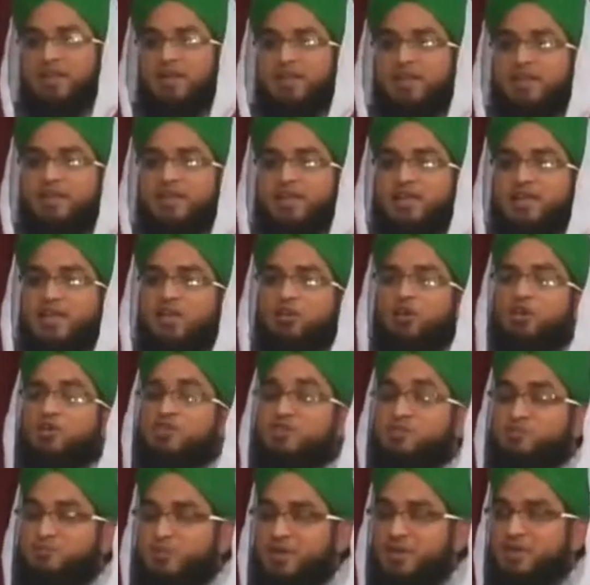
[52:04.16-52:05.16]
they cannot
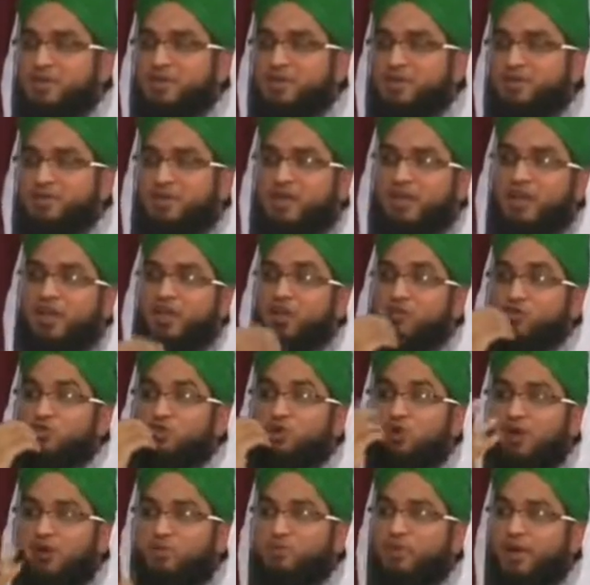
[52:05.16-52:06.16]
speak, they cannot
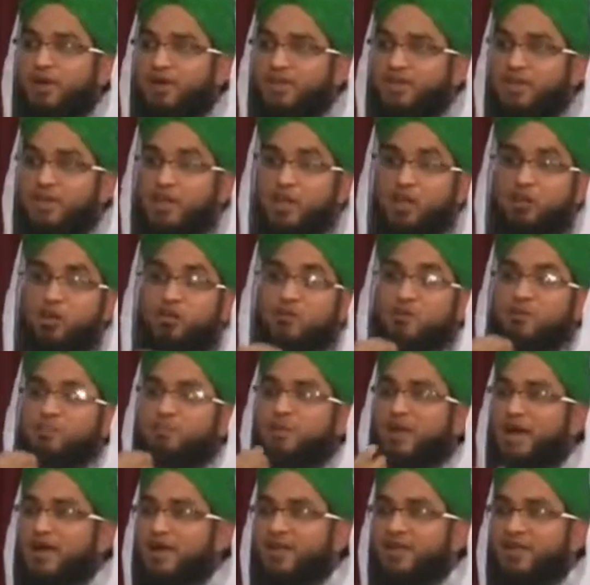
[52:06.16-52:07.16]
talk back, they cannot
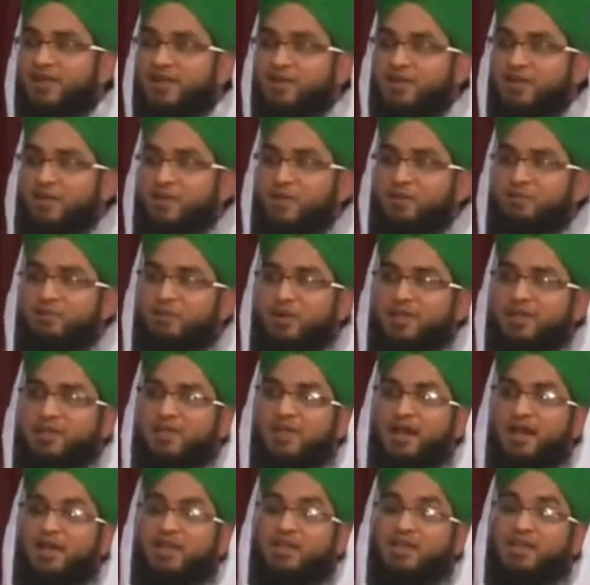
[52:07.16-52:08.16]
reply, but
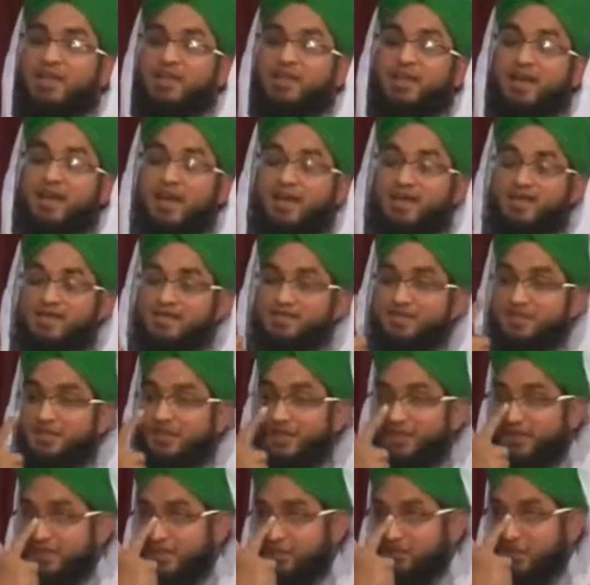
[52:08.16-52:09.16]
they can
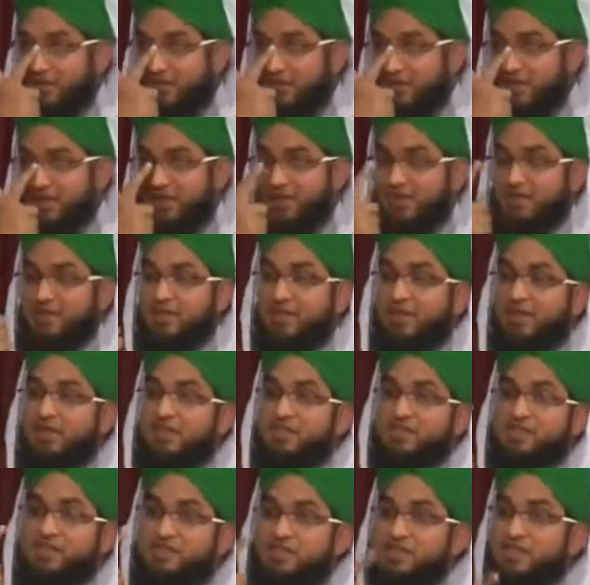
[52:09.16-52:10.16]
understand. They basically
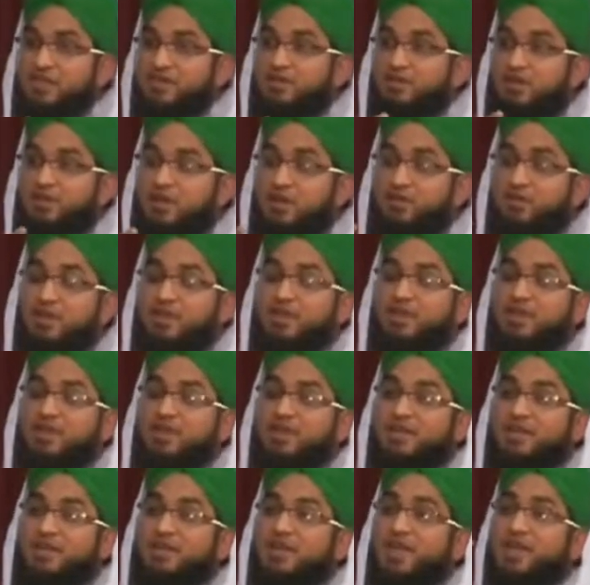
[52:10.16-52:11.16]
see, they
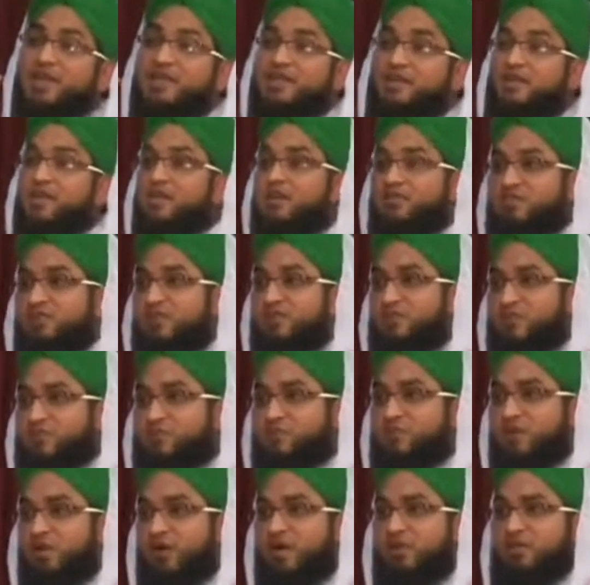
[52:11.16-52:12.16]
basically can hear everything.
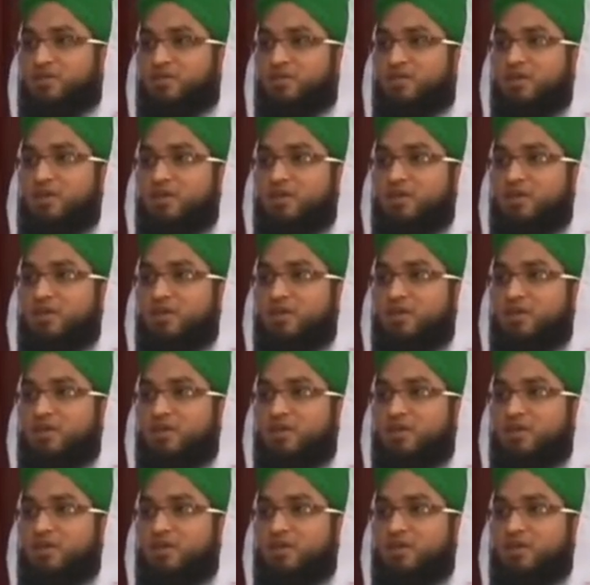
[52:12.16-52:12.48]
Subhanallah.